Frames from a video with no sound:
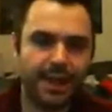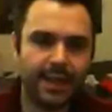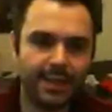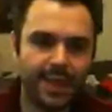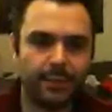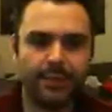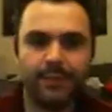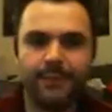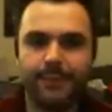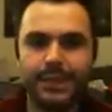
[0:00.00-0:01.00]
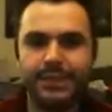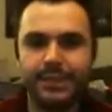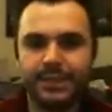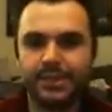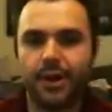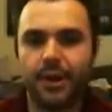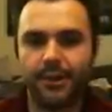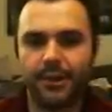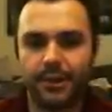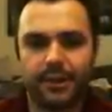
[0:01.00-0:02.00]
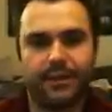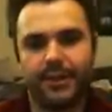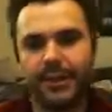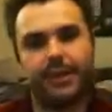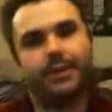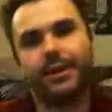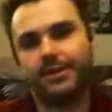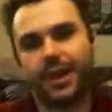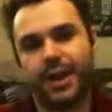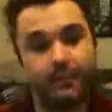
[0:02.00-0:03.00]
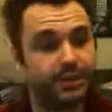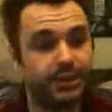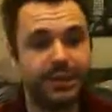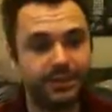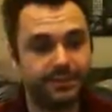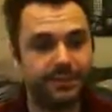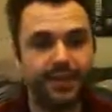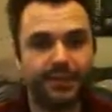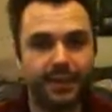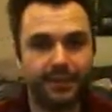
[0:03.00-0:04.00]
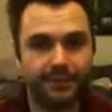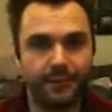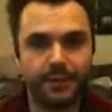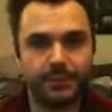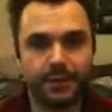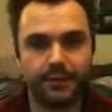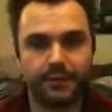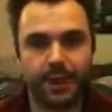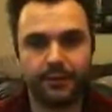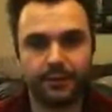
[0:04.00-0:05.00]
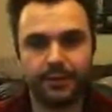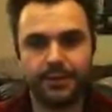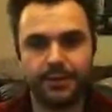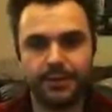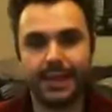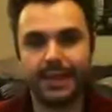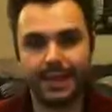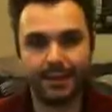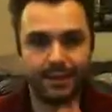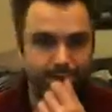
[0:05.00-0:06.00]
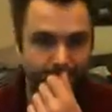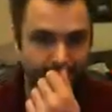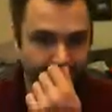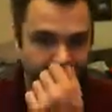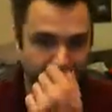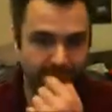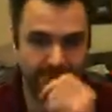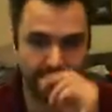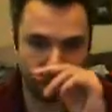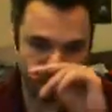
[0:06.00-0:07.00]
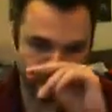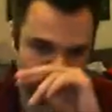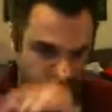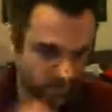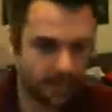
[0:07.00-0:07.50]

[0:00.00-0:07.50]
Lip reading: yeah, we've basically just got him in the unit for hit and run and shrouded, which is definitely a force multiplying rules that make him very worth it.